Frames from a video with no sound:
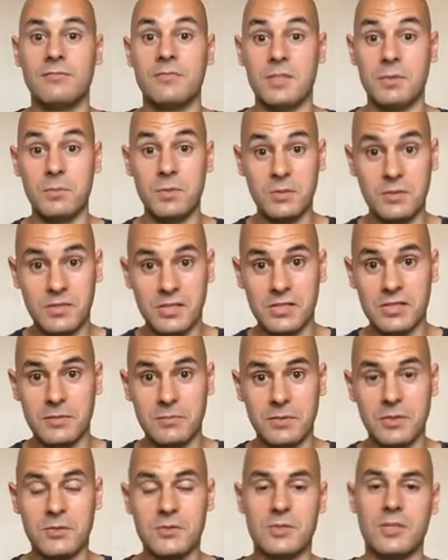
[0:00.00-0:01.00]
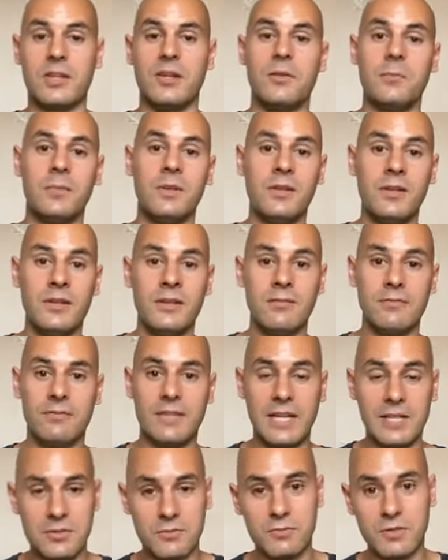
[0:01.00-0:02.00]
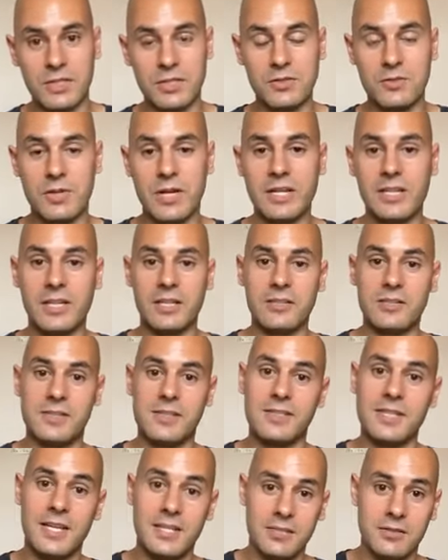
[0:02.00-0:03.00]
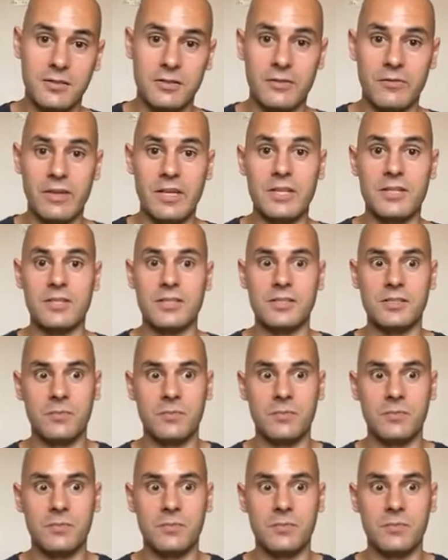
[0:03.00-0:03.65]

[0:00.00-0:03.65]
The immune system goes up. That's really draining because it takes a lot of energy.